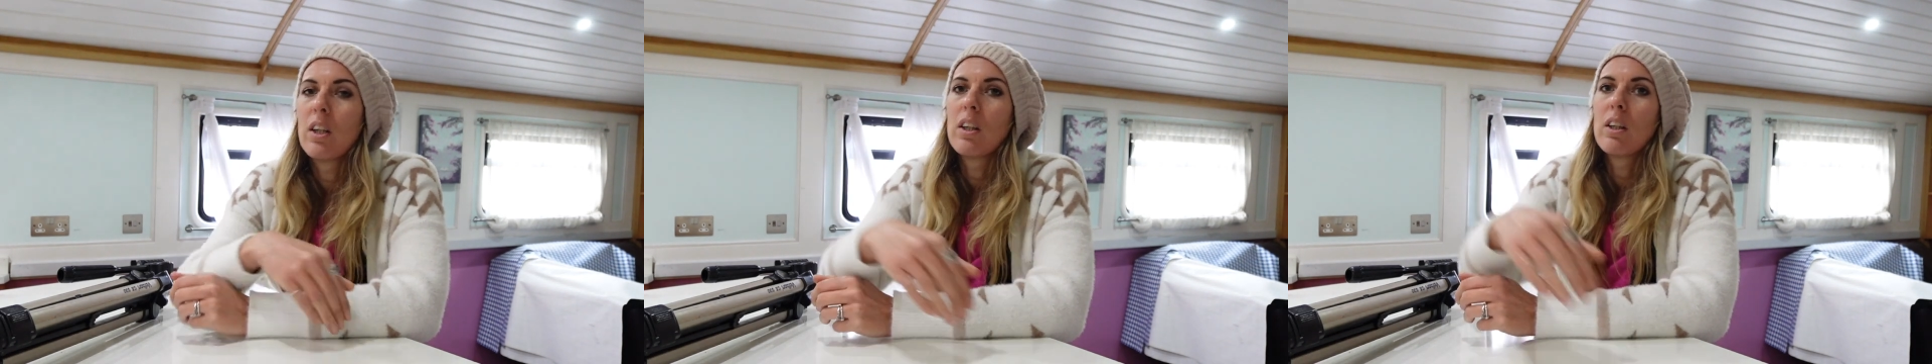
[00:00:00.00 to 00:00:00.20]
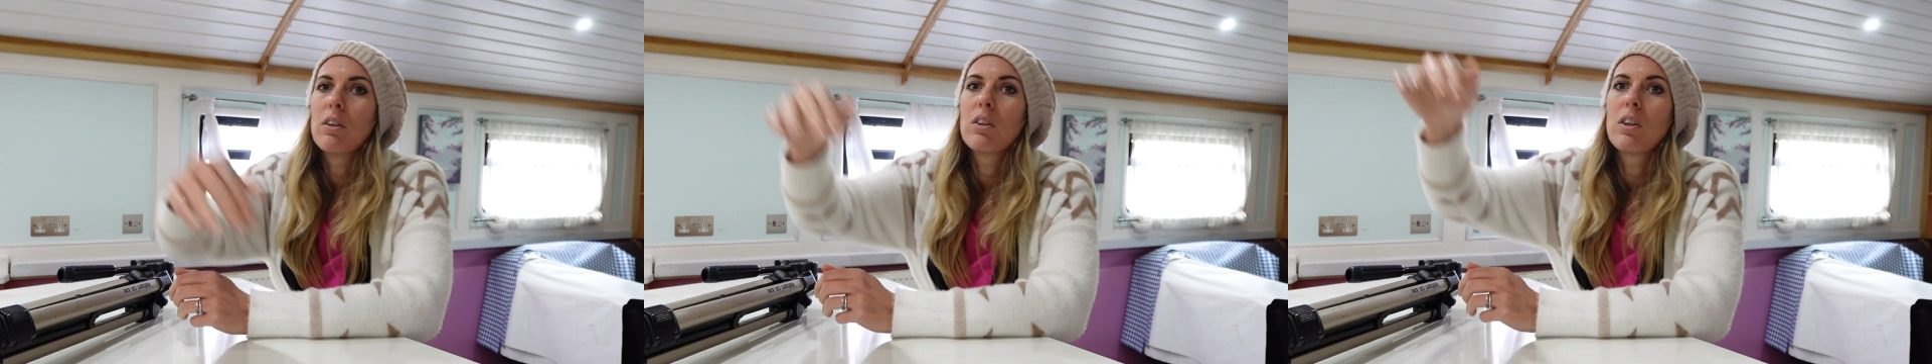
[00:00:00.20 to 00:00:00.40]

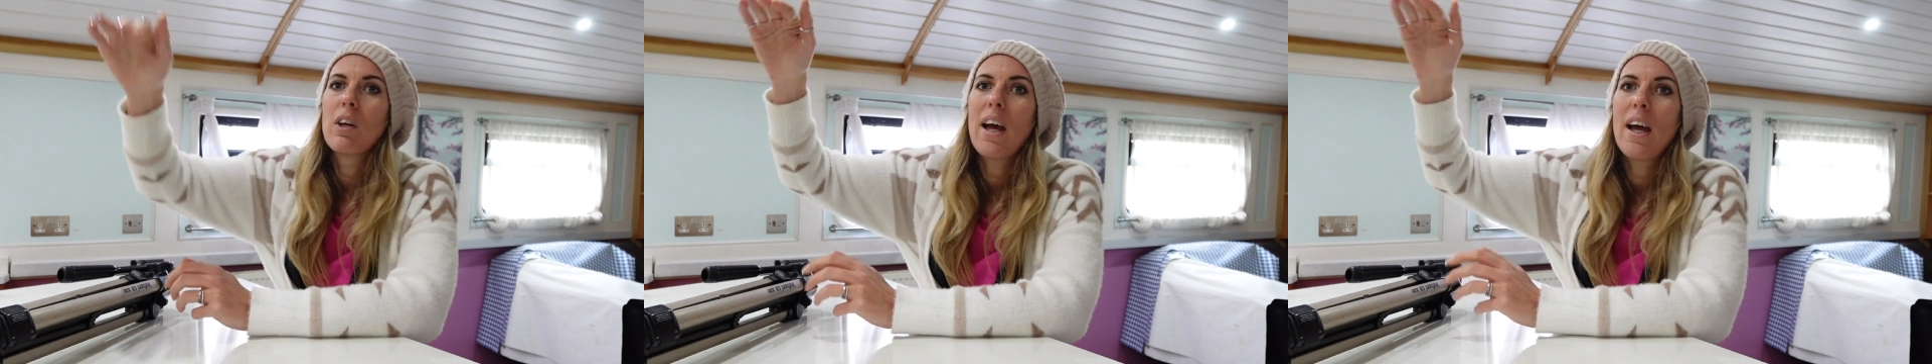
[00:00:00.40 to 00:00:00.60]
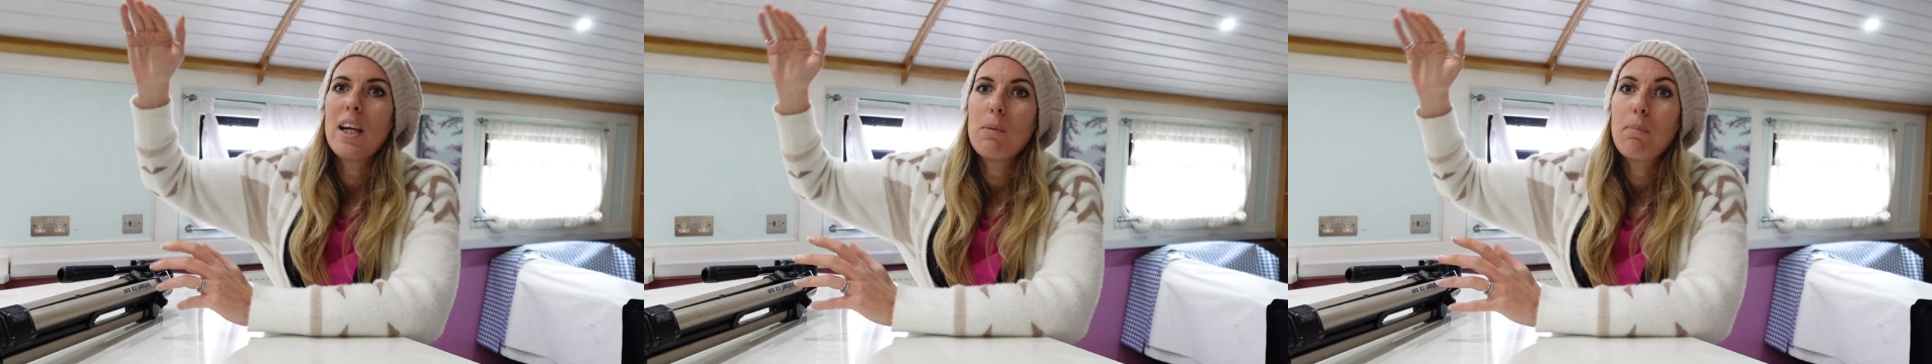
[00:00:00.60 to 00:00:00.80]
The, the
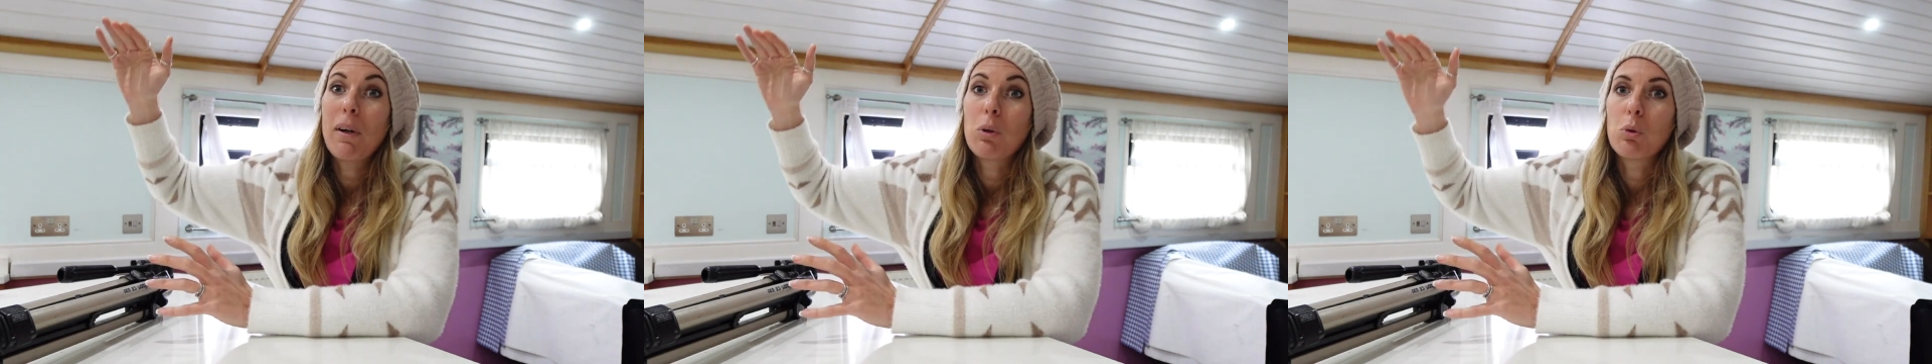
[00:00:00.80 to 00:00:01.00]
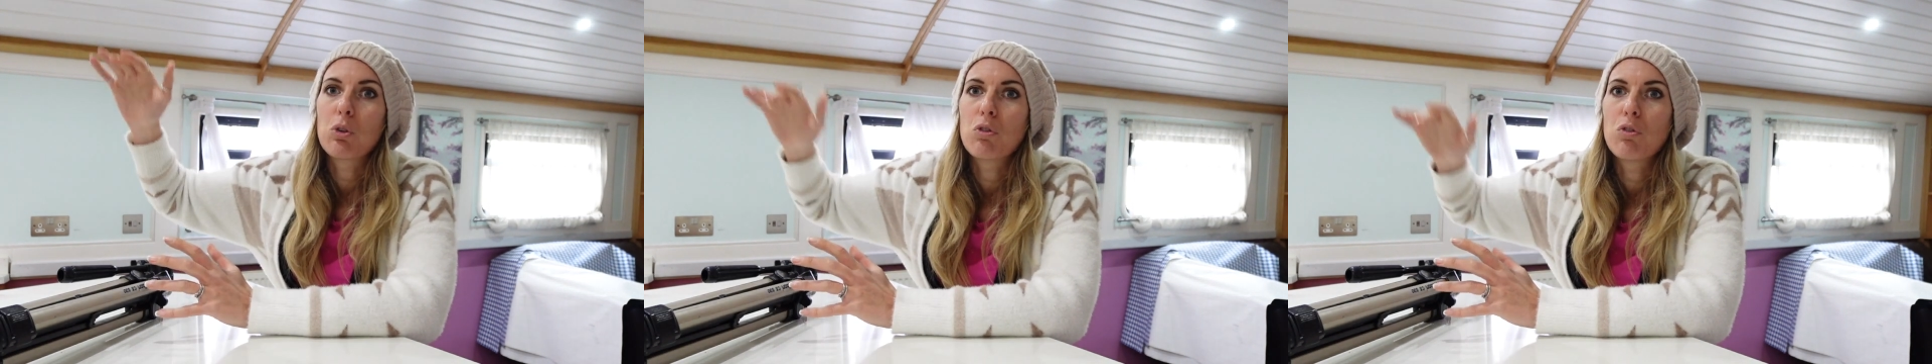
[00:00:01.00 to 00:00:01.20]
hay
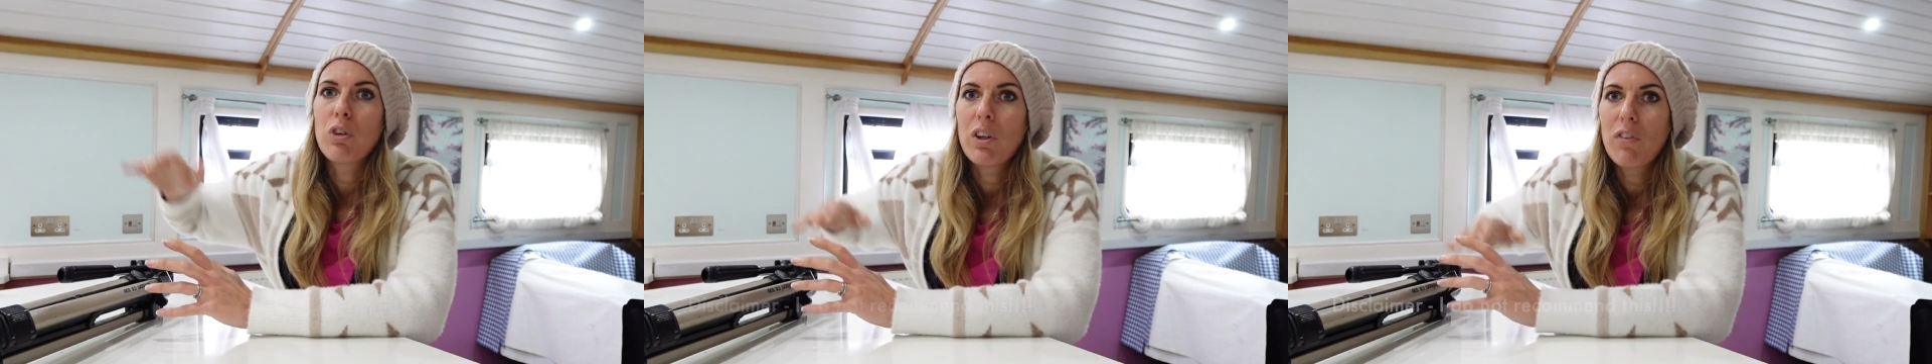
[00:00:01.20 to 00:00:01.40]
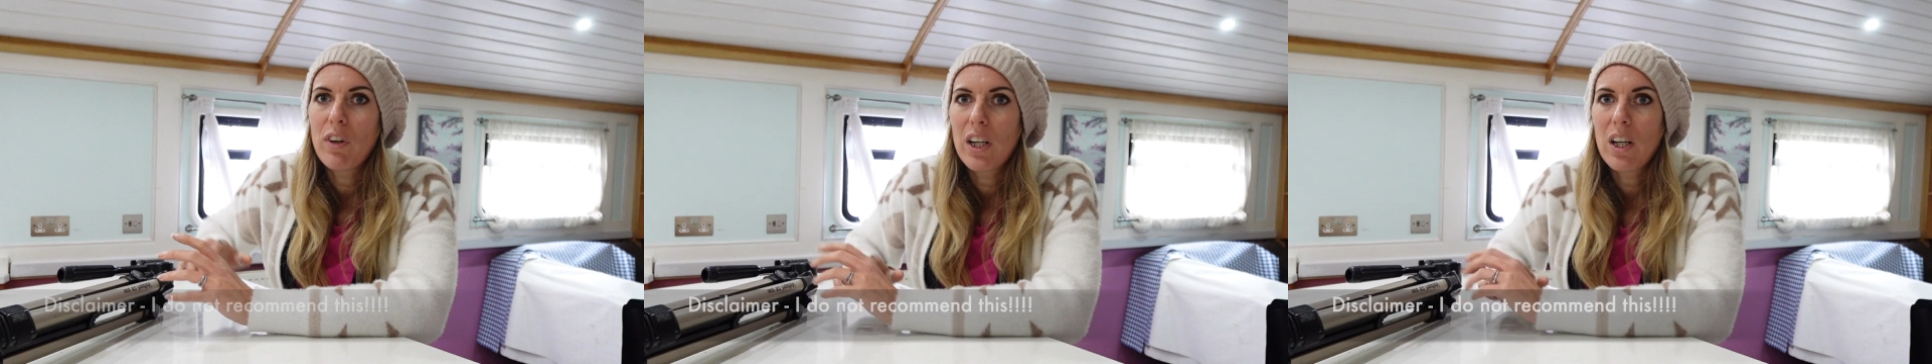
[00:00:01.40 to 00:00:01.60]
bales were
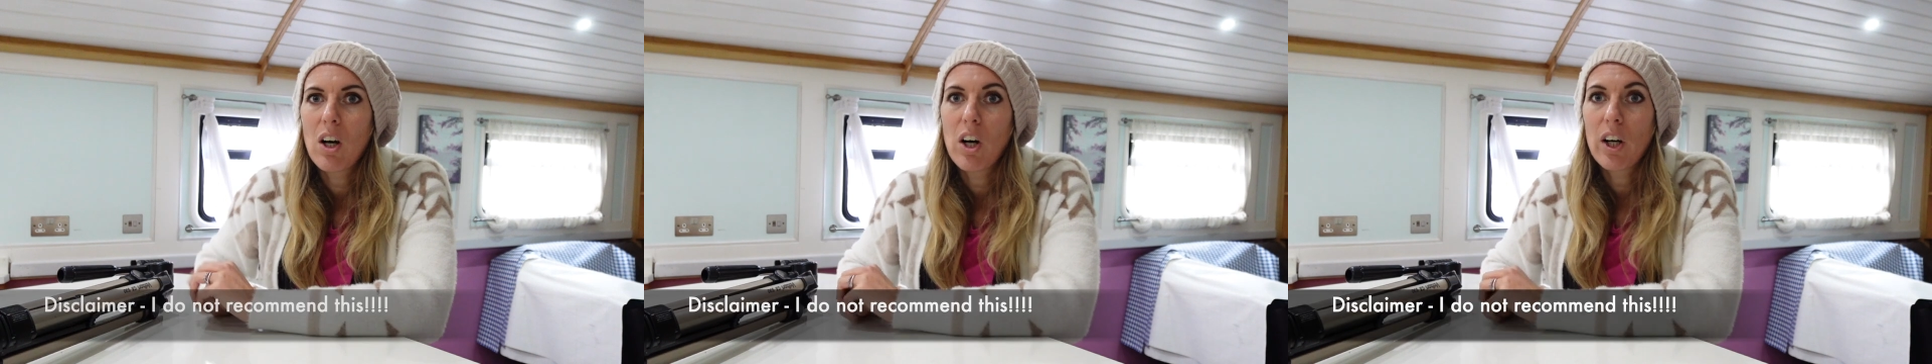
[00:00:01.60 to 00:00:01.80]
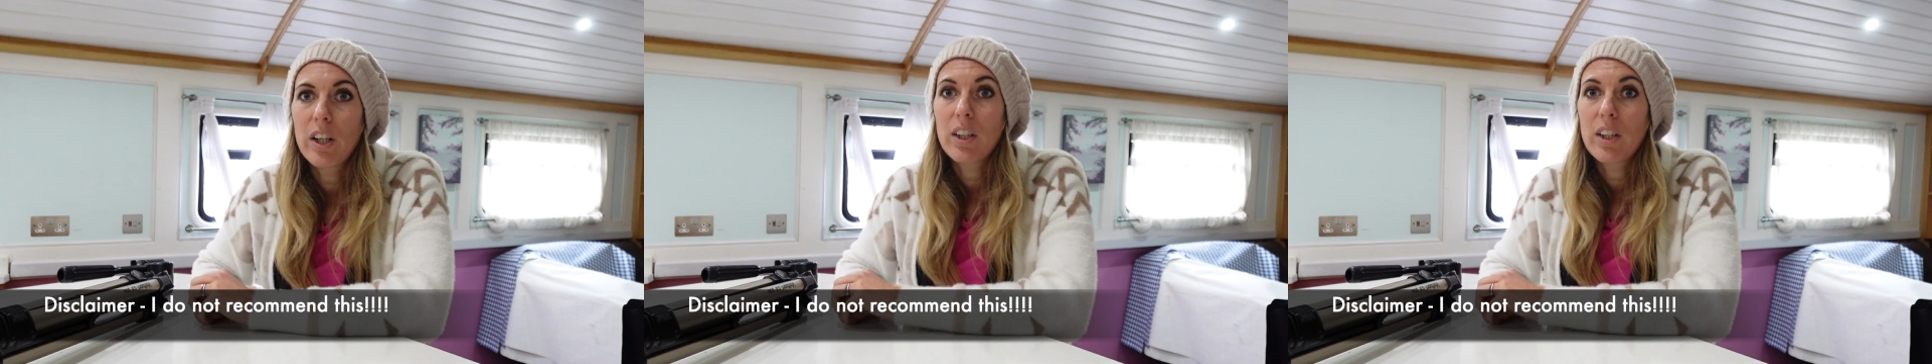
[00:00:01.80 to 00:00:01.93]
really, really high.